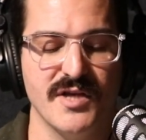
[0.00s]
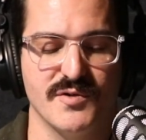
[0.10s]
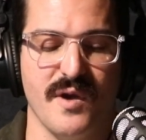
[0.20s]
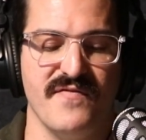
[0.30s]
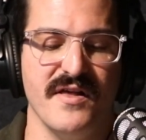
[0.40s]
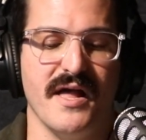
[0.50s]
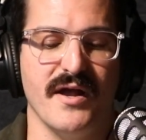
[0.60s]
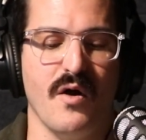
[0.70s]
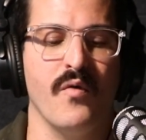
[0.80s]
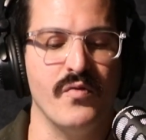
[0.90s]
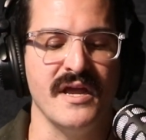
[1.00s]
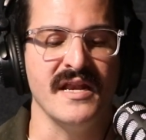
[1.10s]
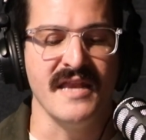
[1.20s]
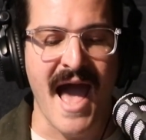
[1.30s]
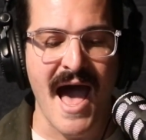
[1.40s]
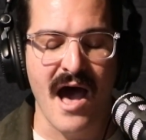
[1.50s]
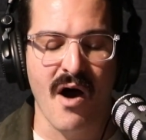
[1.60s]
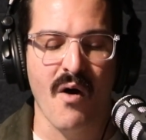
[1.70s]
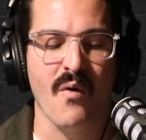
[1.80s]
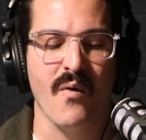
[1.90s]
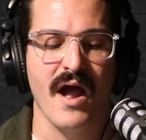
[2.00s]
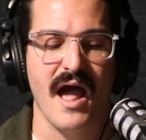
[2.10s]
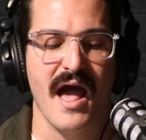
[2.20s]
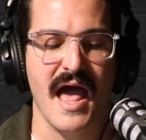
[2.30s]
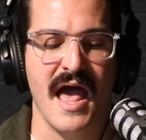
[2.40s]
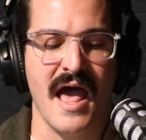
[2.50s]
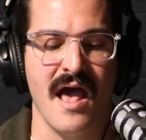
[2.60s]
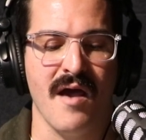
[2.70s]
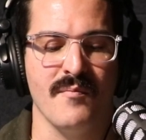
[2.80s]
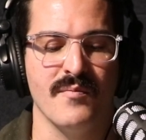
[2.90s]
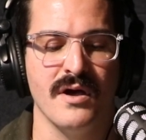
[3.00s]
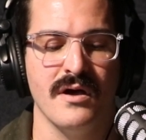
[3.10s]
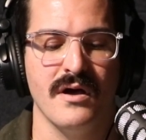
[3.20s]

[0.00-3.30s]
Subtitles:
So I feel like only now am